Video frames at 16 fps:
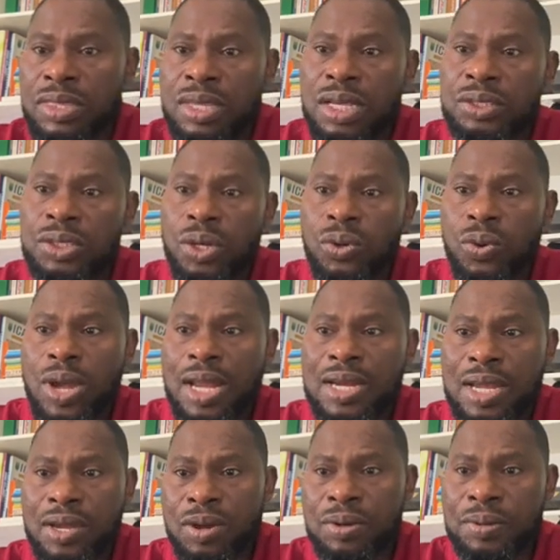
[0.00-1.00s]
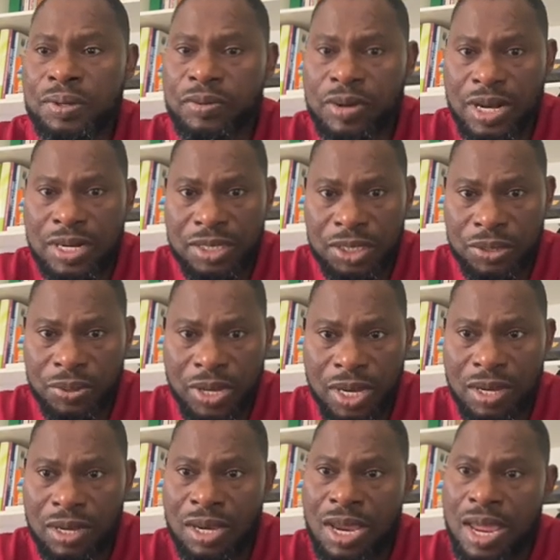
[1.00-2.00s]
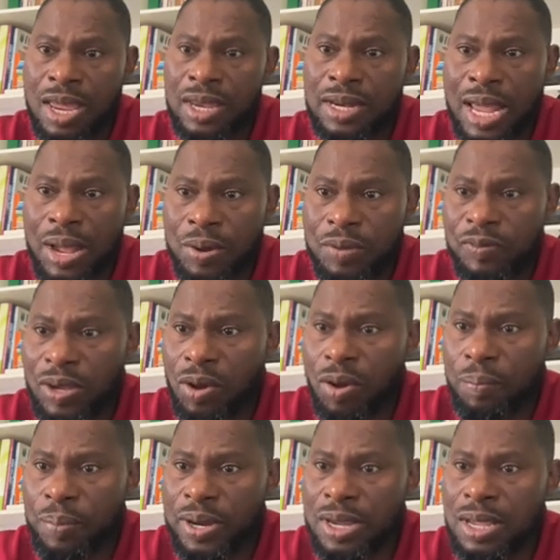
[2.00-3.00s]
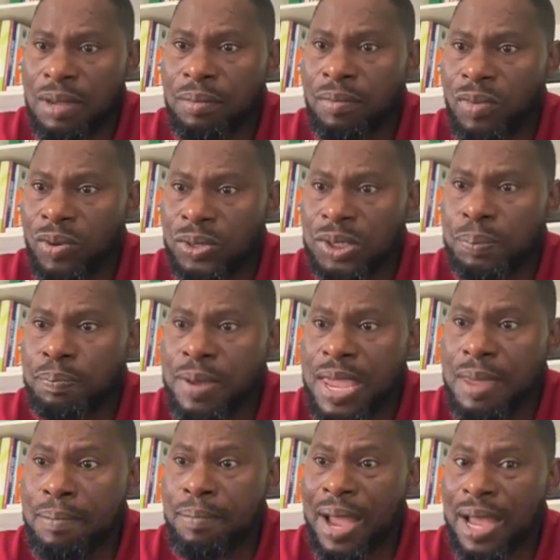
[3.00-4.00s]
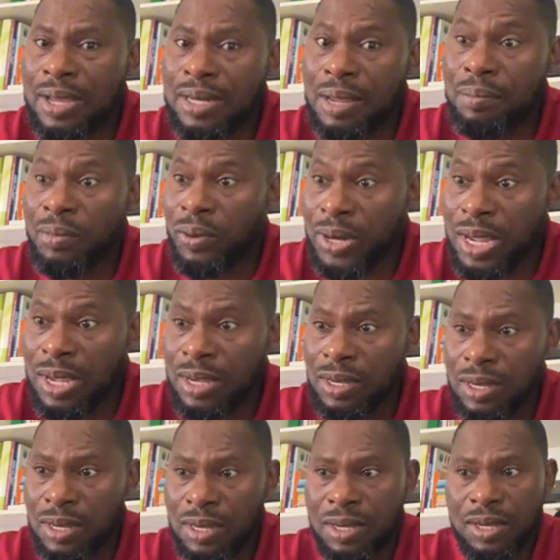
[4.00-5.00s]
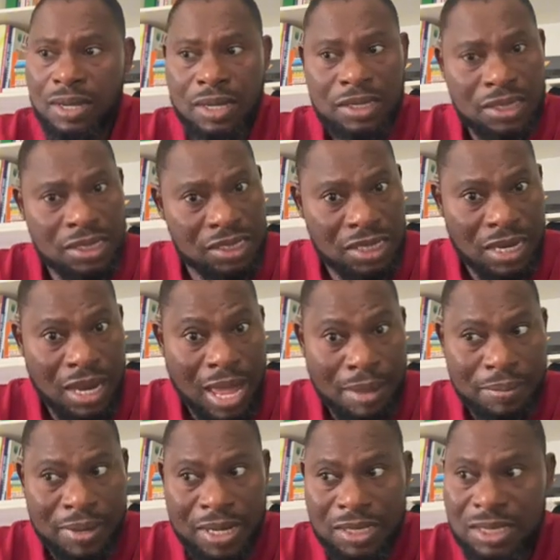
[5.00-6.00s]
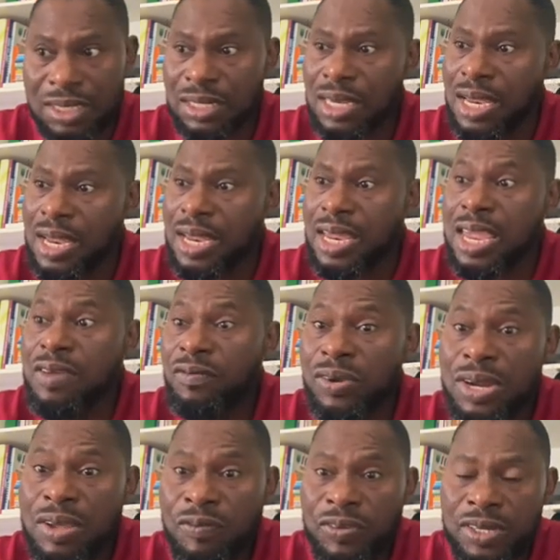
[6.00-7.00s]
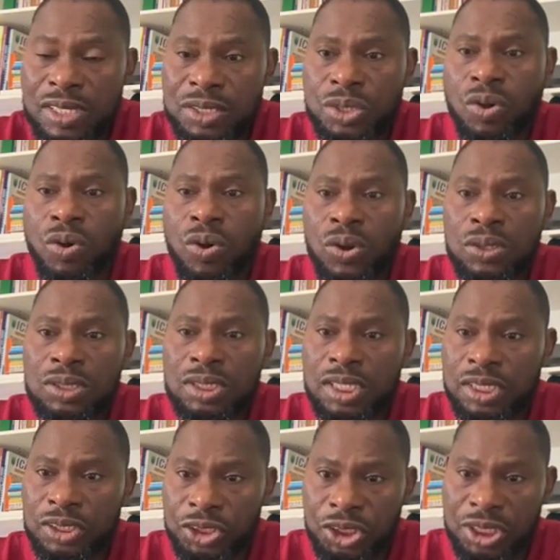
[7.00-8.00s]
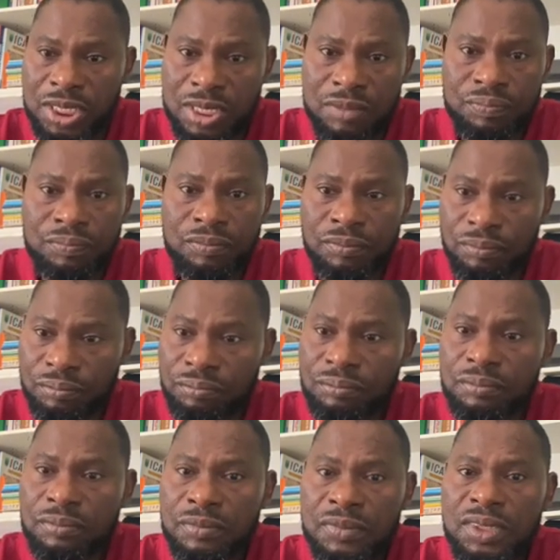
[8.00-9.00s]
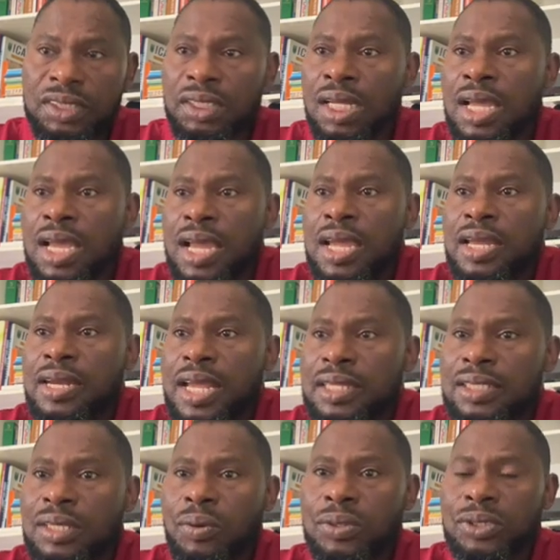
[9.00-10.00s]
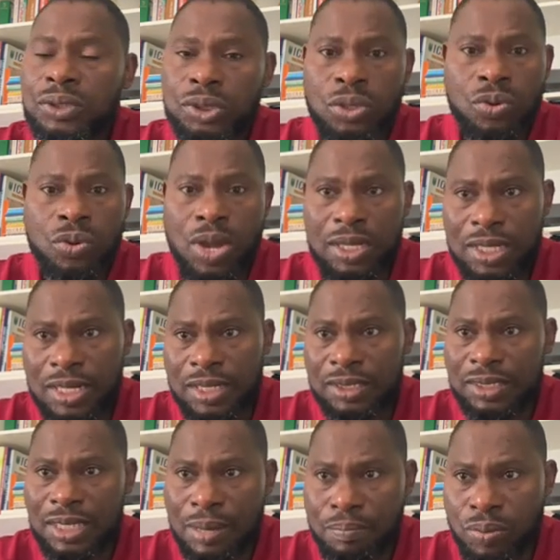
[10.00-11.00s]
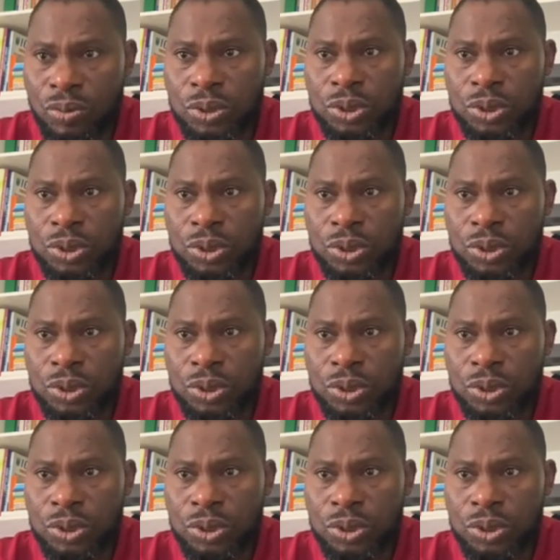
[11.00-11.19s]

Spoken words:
So look at the economic reality, okay? Now, if the company must pay back the money, it is a liability, even if it is called a share. Next, I want us to look at an example.